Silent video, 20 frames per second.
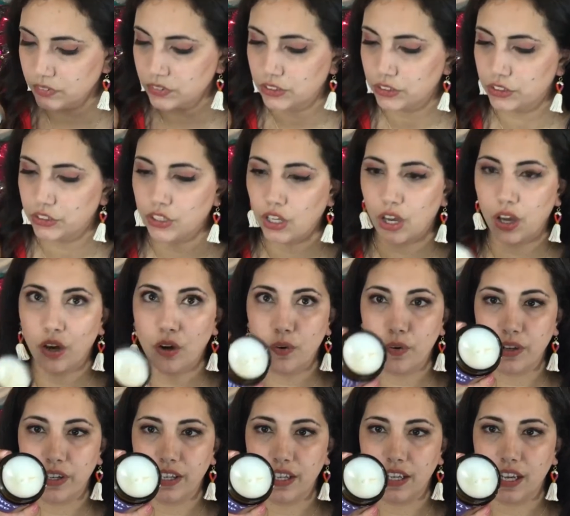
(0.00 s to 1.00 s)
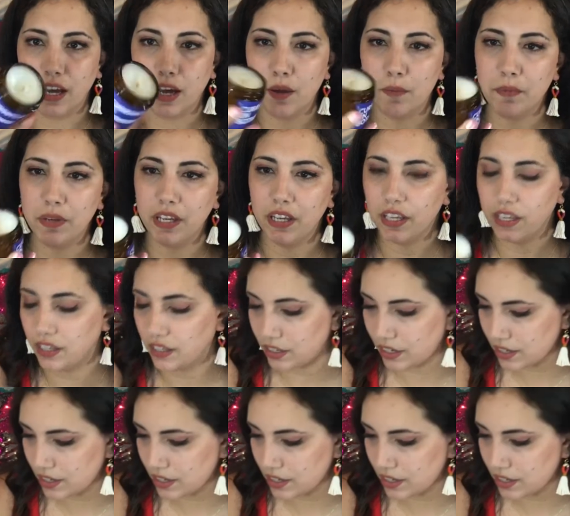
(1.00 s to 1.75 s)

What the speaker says: So yummy.